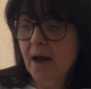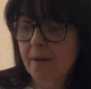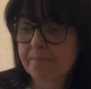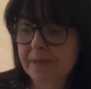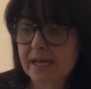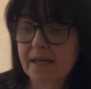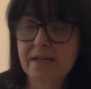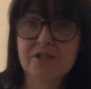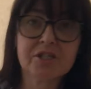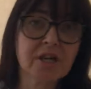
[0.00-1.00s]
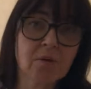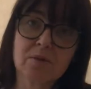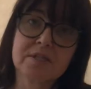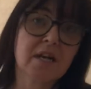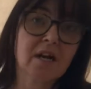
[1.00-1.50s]
because you don't
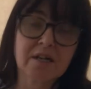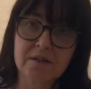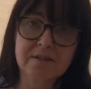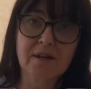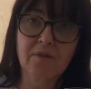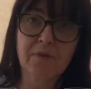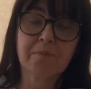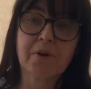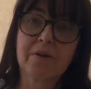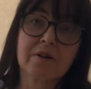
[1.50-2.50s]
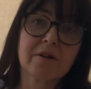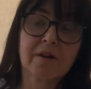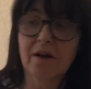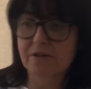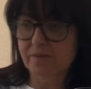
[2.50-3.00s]
want to hurt yourself on broken
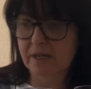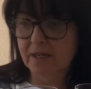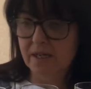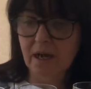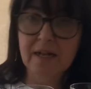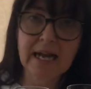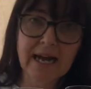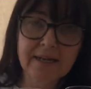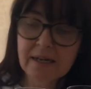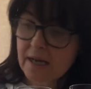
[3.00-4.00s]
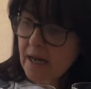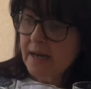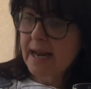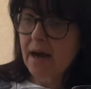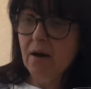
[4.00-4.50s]
glass or anything like that.
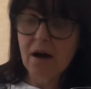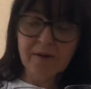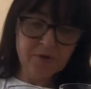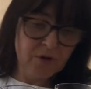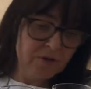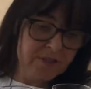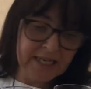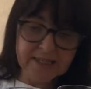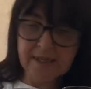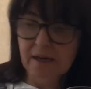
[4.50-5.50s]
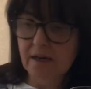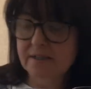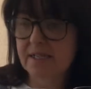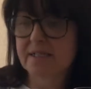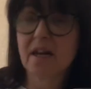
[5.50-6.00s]
Now I've got 6
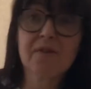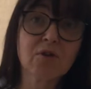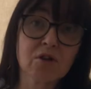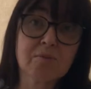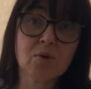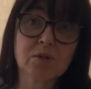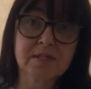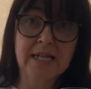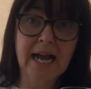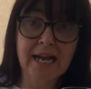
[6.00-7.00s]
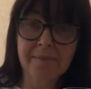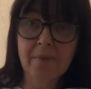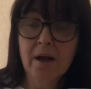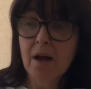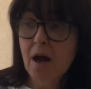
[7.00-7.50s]
glasses and I've got them all the
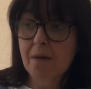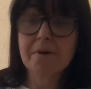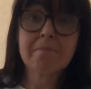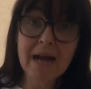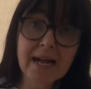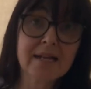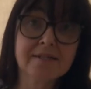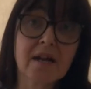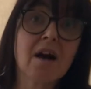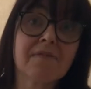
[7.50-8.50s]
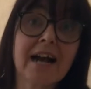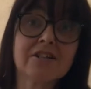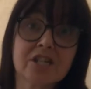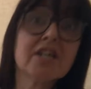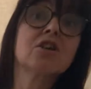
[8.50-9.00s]
same. I'm amazed that I've
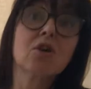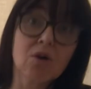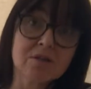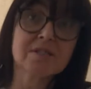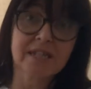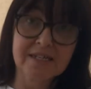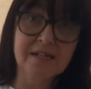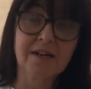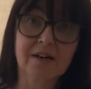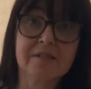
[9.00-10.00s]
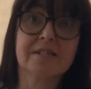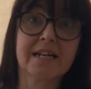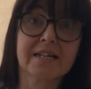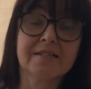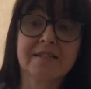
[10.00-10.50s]
actually got 6
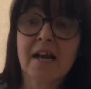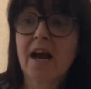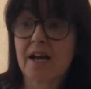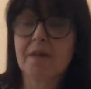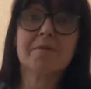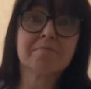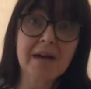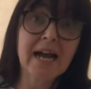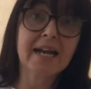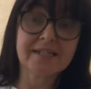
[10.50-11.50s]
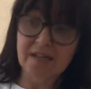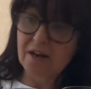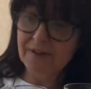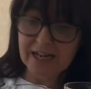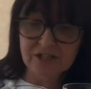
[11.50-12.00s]
glasses. And I'm amazed that
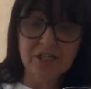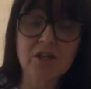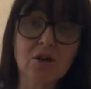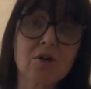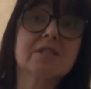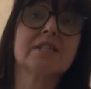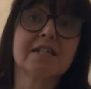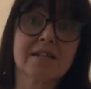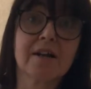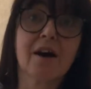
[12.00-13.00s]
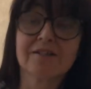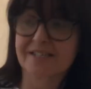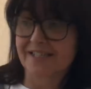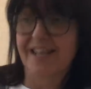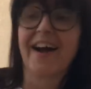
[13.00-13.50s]
I've actually got 6
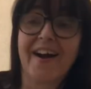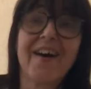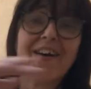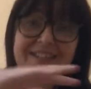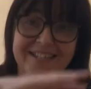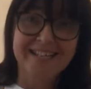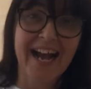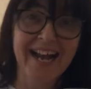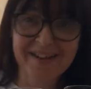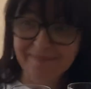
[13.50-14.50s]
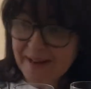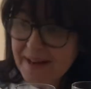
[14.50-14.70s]
glasses that are the same.